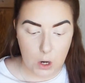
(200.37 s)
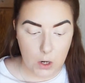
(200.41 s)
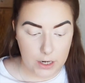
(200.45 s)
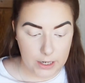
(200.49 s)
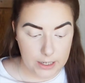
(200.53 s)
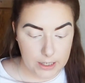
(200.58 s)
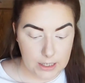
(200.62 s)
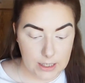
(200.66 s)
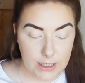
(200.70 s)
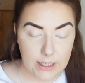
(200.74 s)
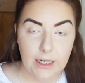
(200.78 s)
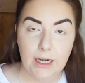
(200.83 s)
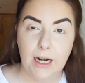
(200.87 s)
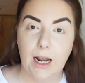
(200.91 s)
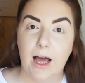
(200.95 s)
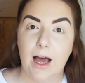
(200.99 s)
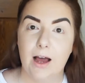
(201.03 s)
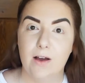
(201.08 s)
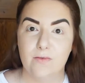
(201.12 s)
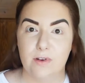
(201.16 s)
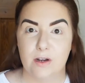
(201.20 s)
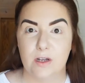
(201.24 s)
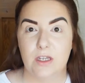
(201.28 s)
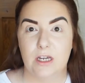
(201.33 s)
concealer
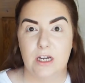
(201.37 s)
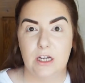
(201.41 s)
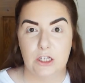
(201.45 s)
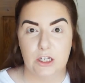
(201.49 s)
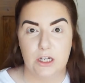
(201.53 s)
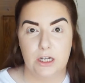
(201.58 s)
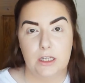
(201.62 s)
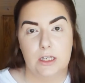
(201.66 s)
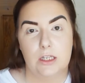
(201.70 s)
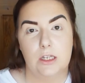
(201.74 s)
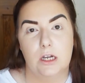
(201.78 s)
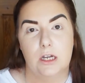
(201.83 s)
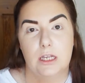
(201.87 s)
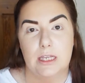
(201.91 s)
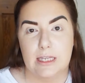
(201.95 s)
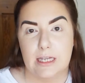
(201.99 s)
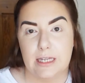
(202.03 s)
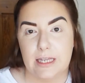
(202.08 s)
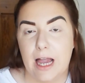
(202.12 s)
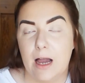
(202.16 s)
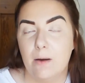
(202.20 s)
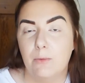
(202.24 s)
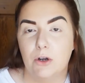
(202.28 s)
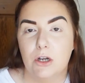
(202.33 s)
and foundation is done, so
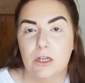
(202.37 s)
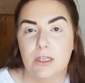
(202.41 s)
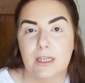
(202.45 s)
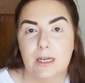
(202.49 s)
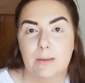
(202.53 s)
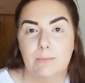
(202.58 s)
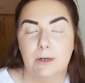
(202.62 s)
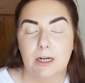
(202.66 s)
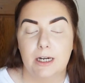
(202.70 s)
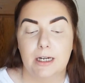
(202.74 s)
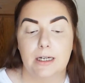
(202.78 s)
now I'm going to set my